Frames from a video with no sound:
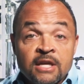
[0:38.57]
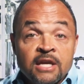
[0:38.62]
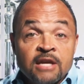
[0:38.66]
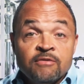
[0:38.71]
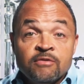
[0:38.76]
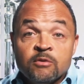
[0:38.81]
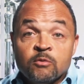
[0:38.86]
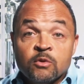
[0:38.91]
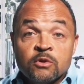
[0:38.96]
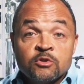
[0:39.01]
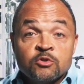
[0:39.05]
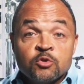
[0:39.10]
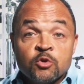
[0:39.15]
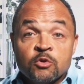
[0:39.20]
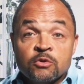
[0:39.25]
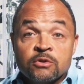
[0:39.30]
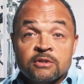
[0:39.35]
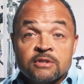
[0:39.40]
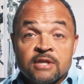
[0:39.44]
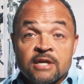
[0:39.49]
Even when
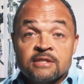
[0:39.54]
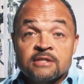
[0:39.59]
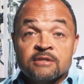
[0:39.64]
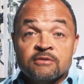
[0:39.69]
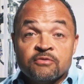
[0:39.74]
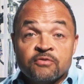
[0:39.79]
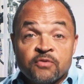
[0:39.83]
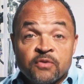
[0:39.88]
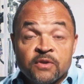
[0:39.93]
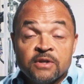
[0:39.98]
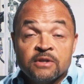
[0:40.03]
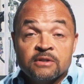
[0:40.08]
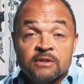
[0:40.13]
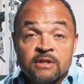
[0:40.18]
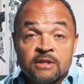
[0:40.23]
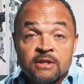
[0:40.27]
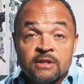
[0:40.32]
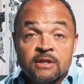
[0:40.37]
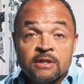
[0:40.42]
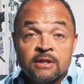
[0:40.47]
truth doesn't feel
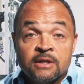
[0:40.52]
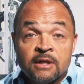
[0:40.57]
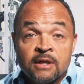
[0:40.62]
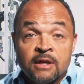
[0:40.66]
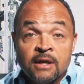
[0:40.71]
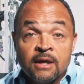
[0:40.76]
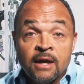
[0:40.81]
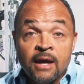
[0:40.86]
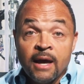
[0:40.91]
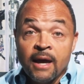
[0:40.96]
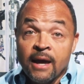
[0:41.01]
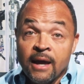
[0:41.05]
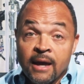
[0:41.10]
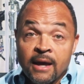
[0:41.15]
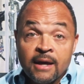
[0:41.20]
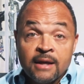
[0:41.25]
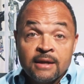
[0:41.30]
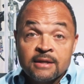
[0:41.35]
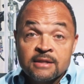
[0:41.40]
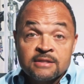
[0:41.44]
good
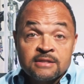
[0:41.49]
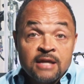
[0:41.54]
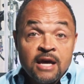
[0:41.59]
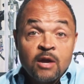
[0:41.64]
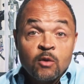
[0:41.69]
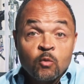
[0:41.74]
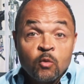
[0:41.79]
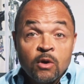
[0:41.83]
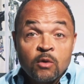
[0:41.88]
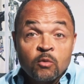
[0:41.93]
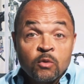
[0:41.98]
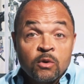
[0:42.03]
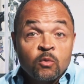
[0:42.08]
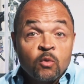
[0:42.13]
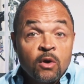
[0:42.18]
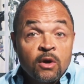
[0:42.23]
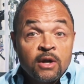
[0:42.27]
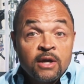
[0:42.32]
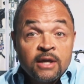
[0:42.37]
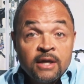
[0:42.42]
and is not what we
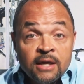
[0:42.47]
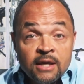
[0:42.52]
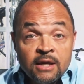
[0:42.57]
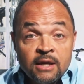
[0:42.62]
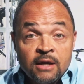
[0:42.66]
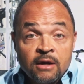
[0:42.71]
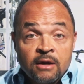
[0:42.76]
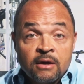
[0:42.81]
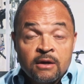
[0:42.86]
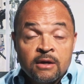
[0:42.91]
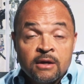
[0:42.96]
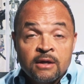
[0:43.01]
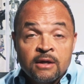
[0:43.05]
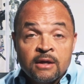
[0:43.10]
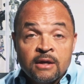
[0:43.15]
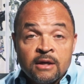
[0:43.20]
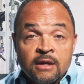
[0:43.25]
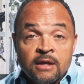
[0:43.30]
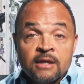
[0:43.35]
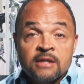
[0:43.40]
want to hear,
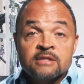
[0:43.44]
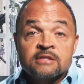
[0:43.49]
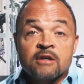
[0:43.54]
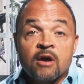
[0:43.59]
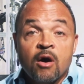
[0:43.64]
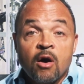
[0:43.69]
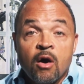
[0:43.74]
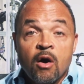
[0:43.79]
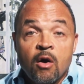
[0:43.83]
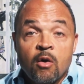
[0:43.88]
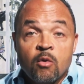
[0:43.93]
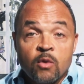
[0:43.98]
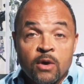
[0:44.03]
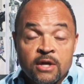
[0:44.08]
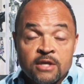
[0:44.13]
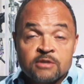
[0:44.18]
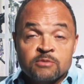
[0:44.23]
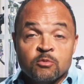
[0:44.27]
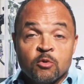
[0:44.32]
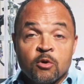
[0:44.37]
it is
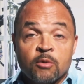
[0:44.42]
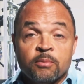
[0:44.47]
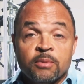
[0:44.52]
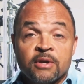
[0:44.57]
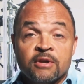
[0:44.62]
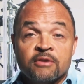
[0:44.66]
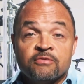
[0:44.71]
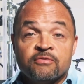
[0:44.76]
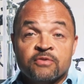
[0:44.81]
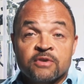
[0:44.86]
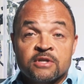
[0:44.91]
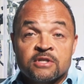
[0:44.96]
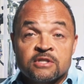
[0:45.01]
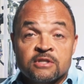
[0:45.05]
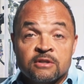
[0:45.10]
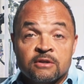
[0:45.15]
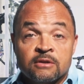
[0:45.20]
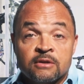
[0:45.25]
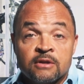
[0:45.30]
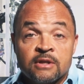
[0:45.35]
always more
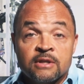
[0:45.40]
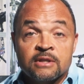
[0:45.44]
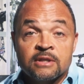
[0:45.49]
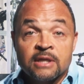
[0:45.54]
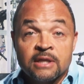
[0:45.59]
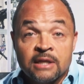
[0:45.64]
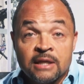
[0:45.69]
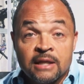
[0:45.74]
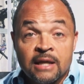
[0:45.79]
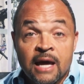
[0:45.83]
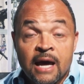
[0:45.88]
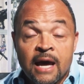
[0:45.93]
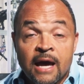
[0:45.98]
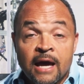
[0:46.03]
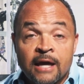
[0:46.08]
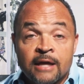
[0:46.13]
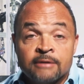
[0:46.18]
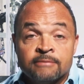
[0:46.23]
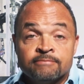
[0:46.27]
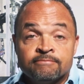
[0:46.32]
beneficial than a
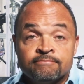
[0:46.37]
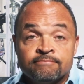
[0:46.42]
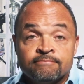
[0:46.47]
lie.